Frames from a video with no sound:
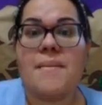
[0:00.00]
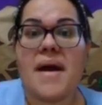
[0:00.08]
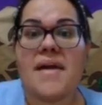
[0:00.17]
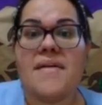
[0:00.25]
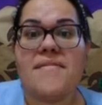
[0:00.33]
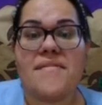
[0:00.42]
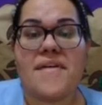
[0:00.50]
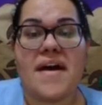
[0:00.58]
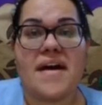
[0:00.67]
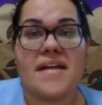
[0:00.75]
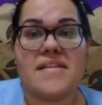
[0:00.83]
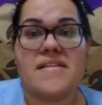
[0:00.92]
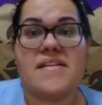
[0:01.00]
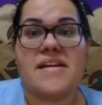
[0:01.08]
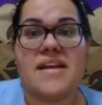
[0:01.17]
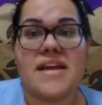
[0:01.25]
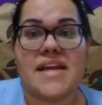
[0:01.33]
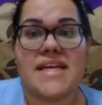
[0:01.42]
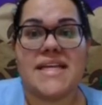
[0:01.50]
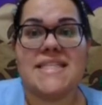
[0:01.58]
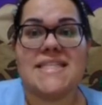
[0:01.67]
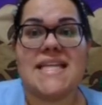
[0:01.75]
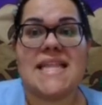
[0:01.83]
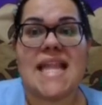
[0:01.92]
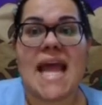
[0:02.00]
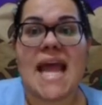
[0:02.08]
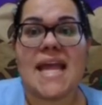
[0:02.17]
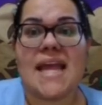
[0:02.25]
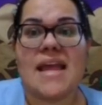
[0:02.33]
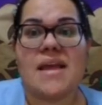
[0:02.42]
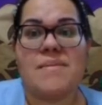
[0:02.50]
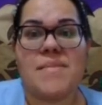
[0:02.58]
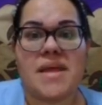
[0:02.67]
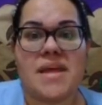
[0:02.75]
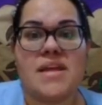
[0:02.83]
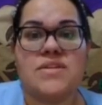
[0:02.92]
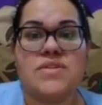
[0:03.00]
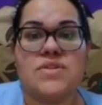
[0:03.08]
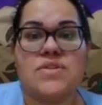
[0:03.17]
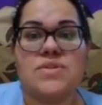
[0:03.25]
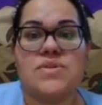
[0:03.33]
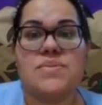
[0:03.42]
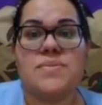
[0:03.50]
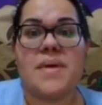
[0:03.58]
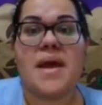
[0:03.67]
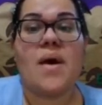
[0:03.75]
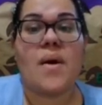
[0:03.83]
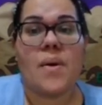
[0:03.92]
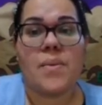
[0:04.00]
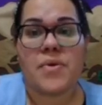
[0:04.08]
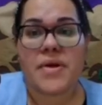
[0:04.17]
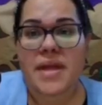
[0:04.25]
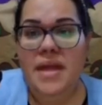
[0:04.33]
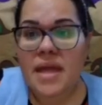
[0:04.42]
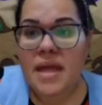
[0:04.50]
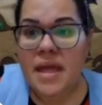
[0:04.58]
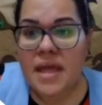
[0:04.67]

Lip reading: My father is nagging me to do my homework.